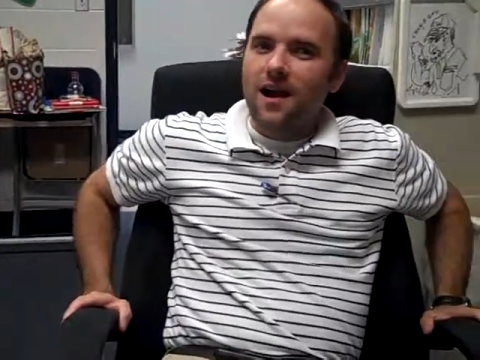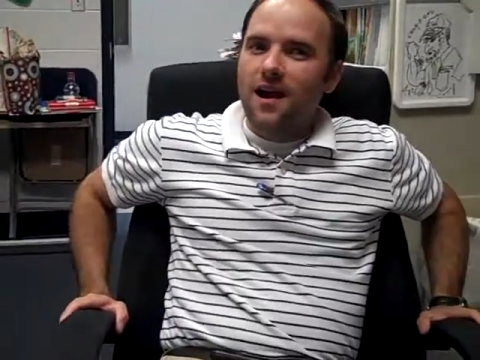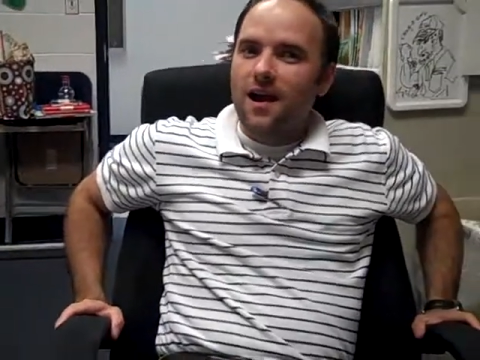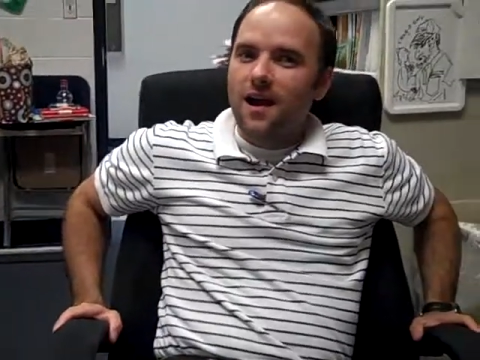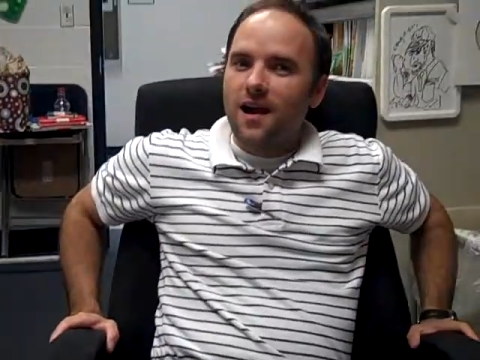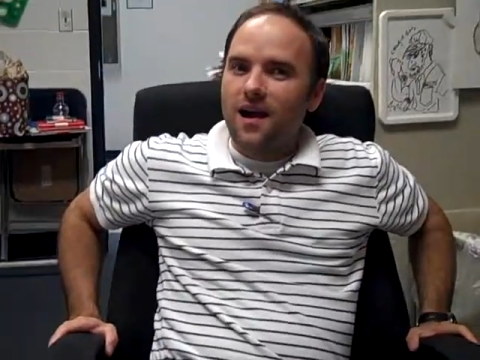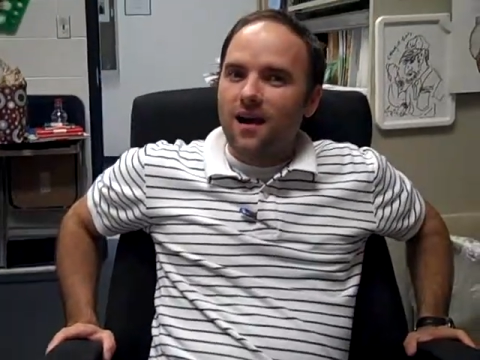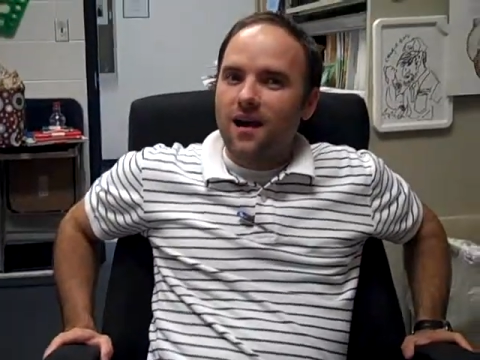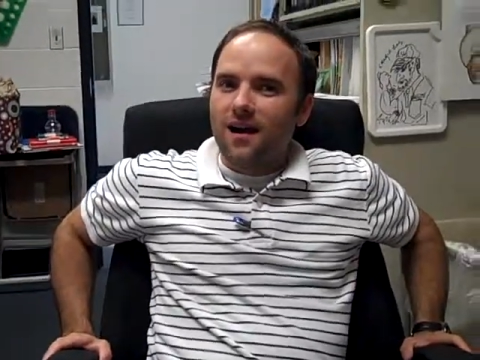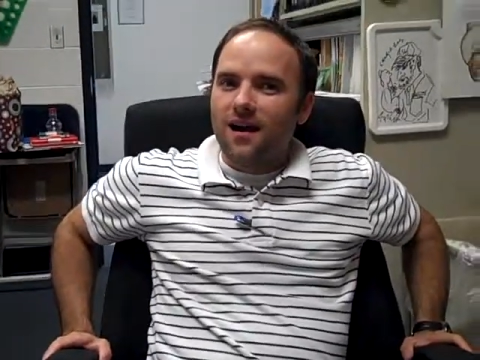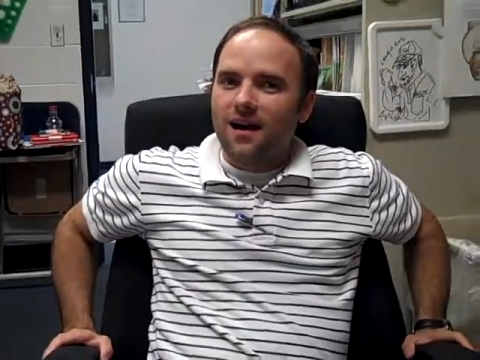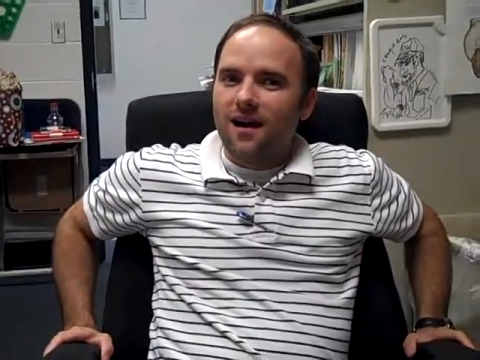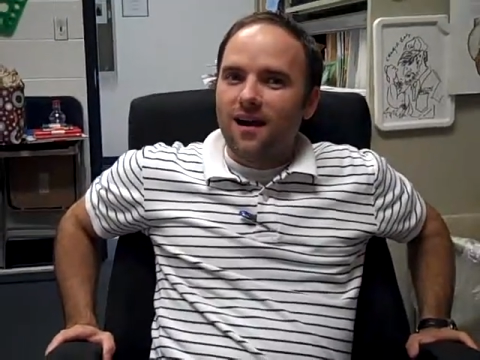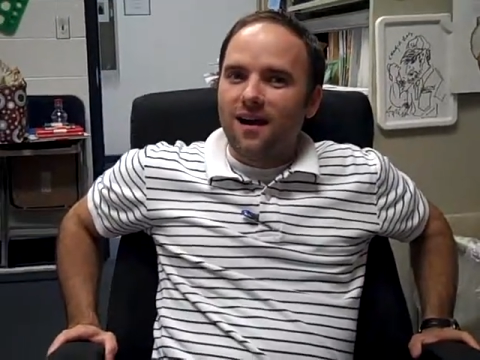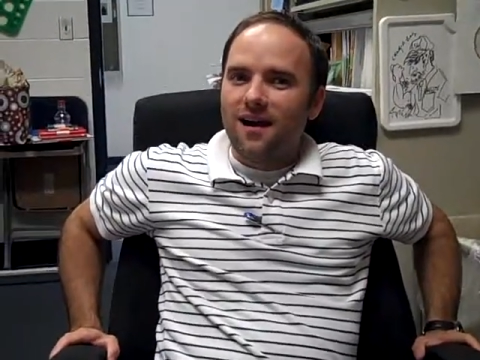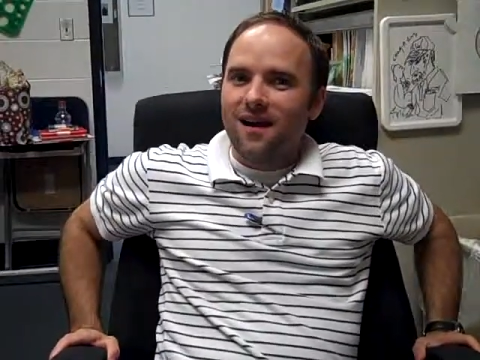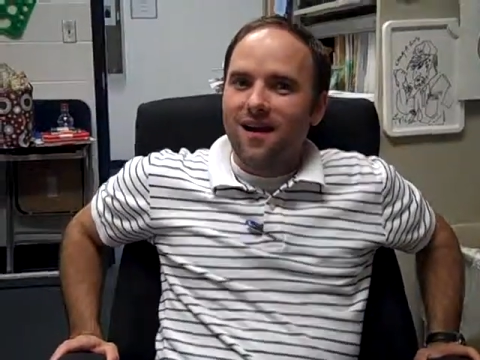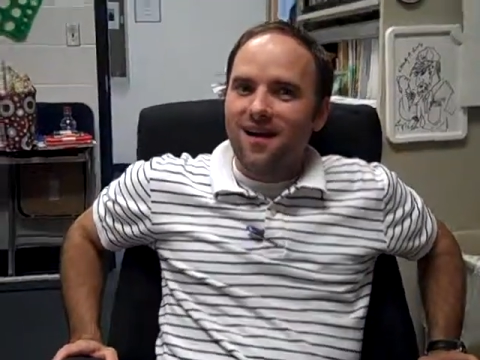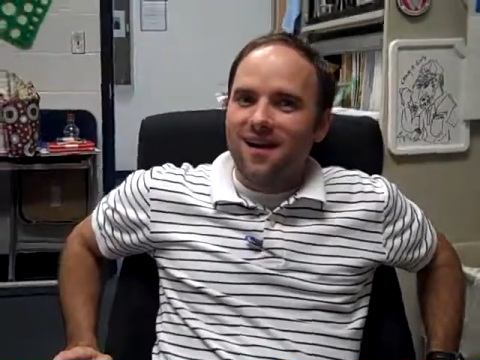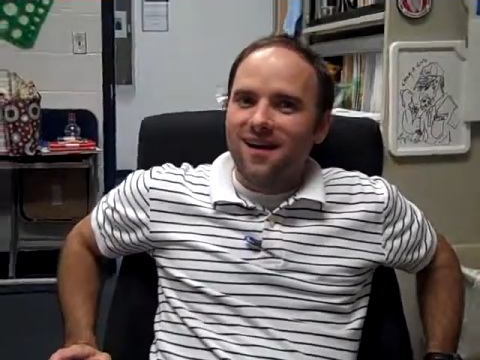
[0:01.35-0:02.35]
ask? If I was
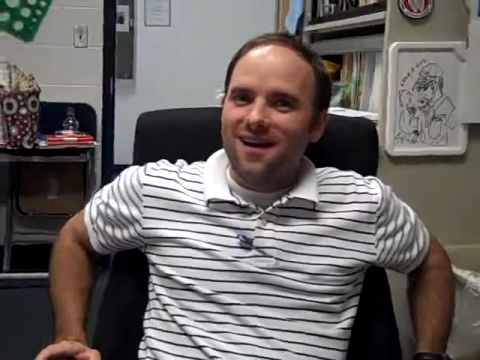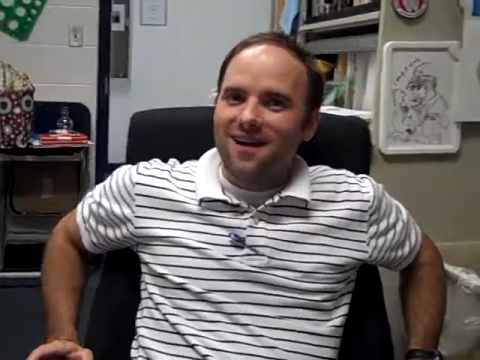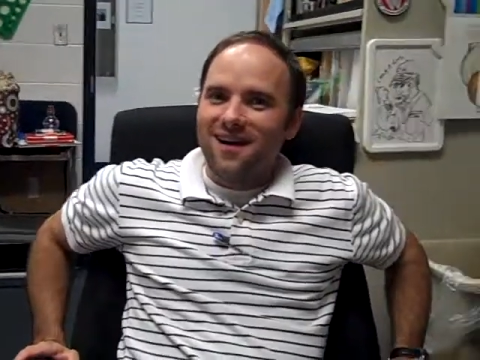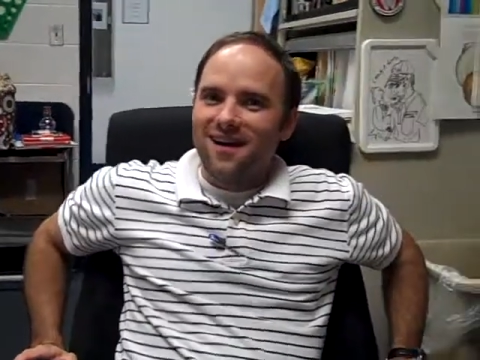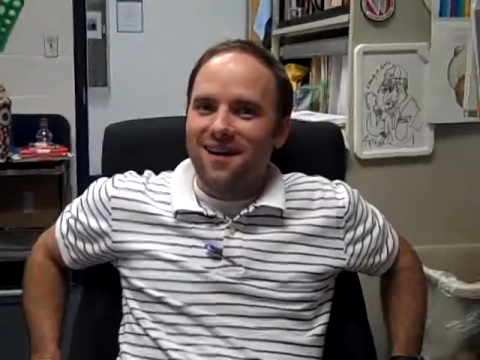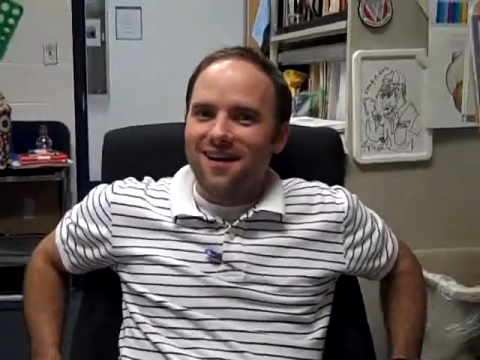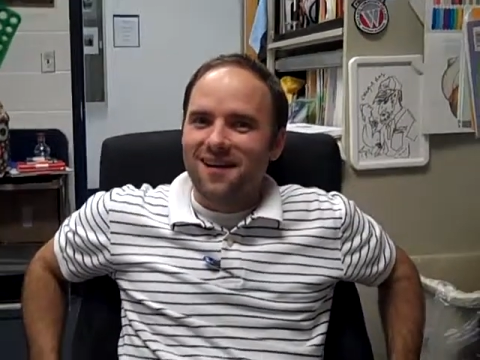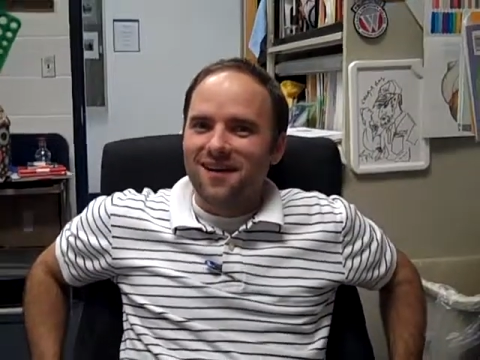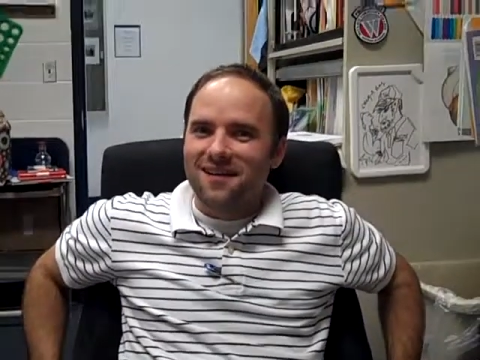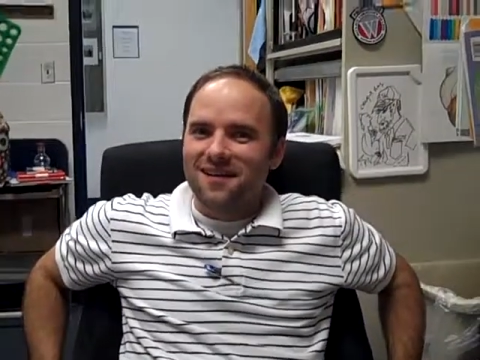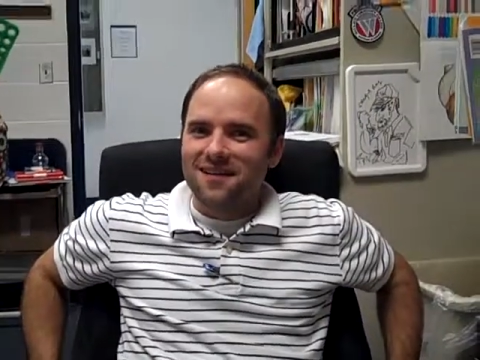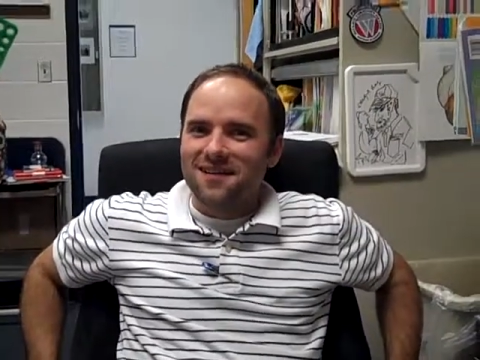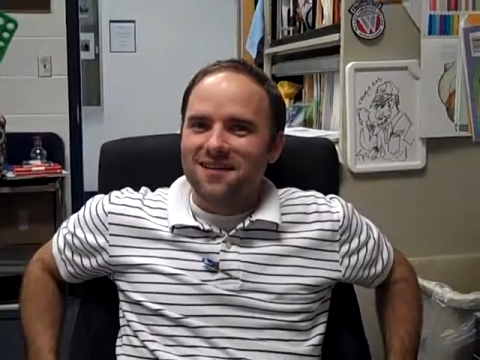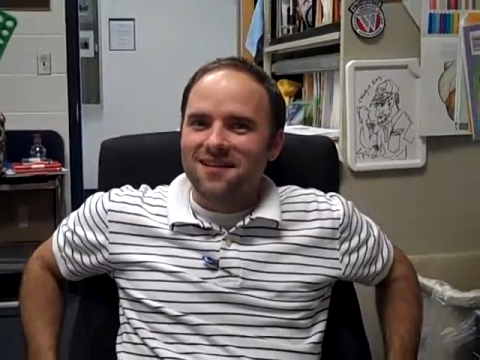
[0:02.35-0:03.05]
asking you something,